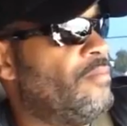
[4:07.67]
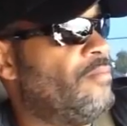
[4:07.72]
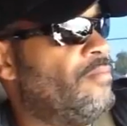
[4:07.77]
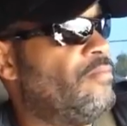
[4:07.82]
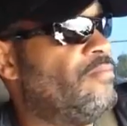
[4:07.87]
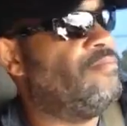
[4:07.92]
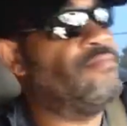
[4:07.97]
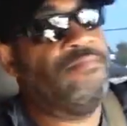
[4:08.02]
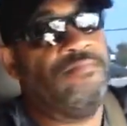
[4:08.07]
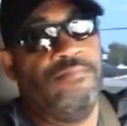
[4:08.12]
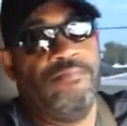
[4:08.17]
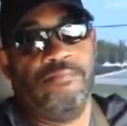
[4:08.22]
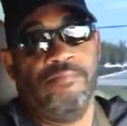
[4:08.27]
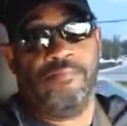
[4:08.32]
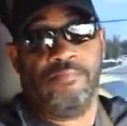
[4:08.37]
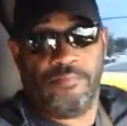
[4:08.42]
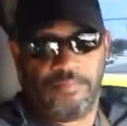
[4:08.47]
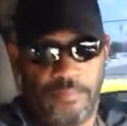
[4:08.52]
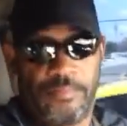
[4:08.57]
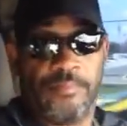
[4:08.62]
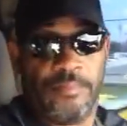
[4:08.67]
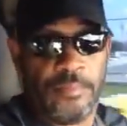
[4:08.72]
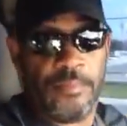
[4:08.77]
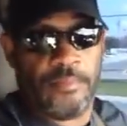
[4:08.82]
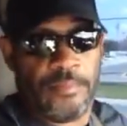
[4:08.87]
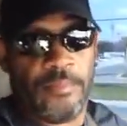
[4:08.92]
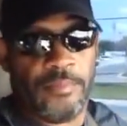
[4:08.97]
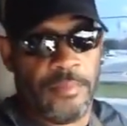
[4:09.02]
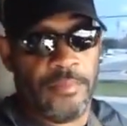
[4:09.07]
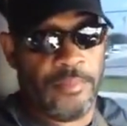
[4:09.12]
if we're if you
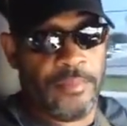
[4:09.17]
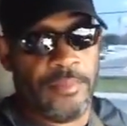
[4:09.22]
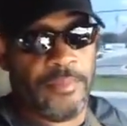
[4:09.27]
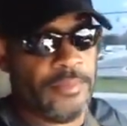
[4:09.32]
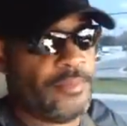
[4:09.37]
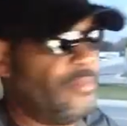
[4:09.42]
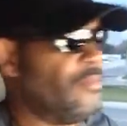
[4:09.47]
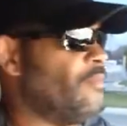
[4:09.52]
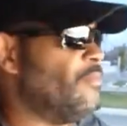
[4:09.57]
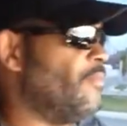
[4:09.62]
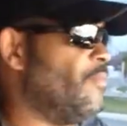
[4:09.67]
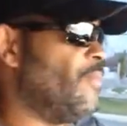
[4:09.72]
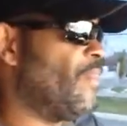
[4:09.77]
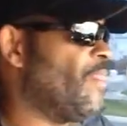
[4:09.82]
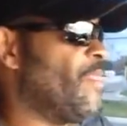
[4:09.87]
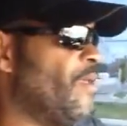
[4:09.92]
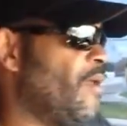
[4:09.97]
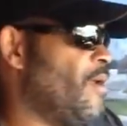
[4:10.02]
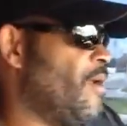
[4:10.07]
were allowed to dismantle this